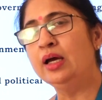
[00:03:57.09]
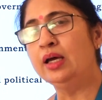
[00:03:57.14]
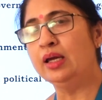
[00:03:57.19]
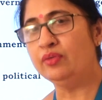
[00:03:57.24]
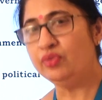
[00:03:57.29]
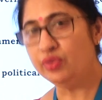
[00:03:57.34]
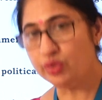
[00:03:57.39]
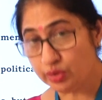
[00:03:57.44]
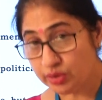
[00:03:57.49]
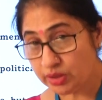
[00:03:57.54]

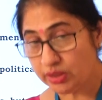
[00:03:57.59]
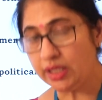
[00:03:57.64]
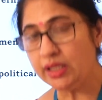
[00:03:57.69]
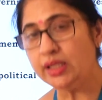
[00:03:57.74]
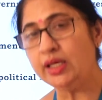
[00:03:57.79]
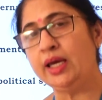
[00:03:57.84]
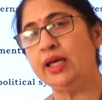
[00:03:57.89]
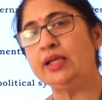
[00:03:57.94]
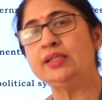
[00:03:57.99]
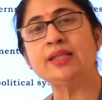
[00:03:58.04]
if you see
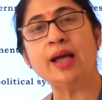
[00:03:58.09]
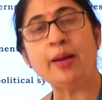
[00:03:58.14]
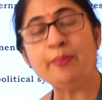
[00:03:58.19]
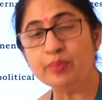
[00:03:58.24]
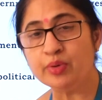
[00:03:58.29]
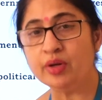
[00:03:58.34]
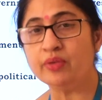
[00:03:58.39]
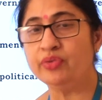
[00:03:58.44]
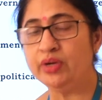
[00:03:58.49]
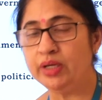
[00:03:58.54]
the
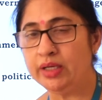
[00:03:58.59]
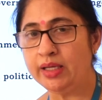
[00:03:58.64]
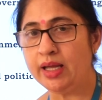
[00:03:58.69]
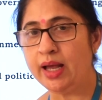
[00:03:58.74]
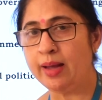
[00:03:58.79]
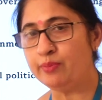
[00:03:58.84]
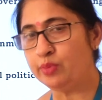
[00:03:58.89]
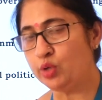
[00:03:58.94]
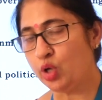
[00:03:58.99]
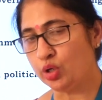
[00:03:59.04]
example of
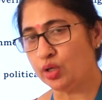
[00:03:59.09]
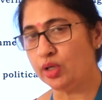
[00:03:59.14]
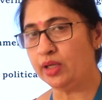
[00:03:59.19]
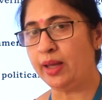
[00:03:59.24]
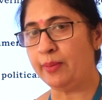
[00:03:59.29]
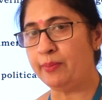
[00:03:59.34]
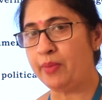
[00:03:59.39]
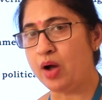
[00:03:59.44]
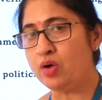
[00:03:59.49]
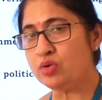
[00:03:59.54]
India I'm
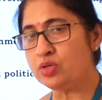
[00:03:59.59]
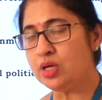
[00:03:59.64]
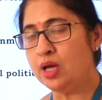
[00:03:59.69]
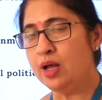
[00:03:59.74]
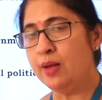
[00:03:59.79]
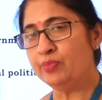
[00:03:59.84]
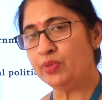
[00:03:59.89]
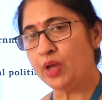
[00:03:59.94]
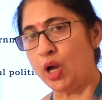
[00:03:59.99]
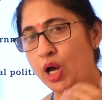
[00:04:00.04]
talking about
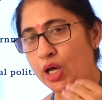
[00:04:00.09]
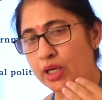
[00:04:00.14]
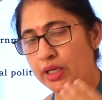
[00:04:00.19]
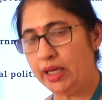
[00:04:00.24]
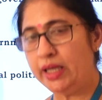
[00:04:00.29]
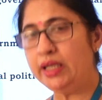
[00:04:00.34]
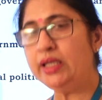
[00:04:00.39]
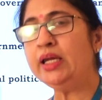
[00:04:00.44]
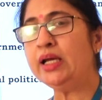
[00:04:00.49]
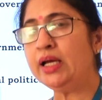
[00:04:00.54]
or
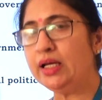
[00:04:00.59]
any